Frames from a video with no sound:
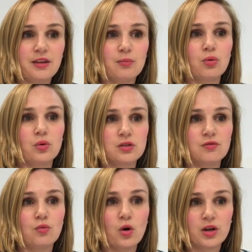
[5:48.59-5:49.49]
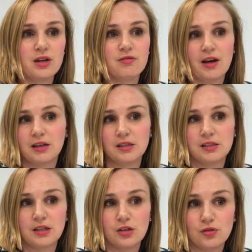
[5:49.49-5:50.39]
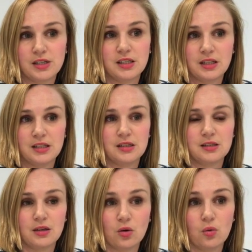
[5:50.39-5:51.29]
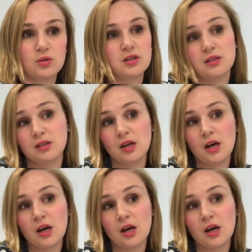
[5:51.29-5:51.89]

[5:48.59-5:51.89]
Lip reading: the importance of working factors and addressing these as the causes